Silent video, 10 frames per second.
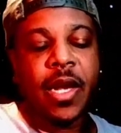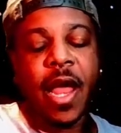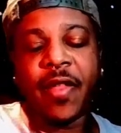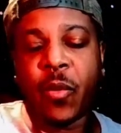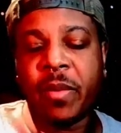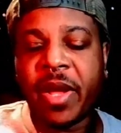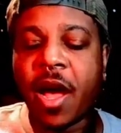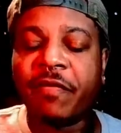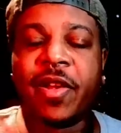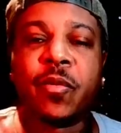Now, there wouldn't be
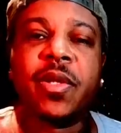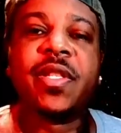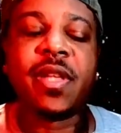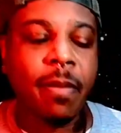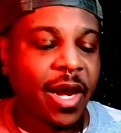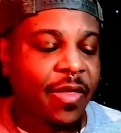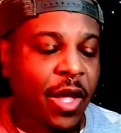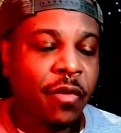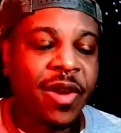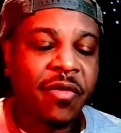conflict with somebody
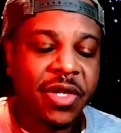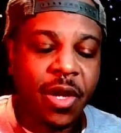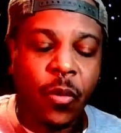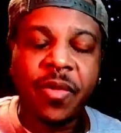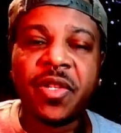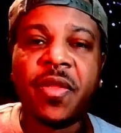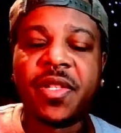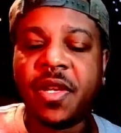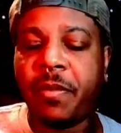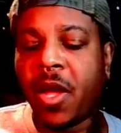that you've never dealt with, so
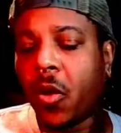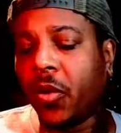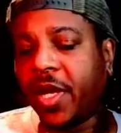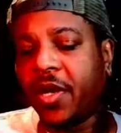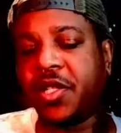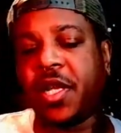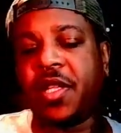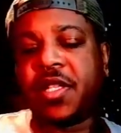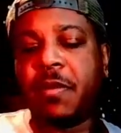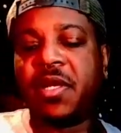this could be old energy.
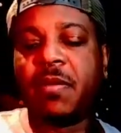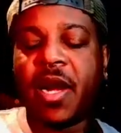This could be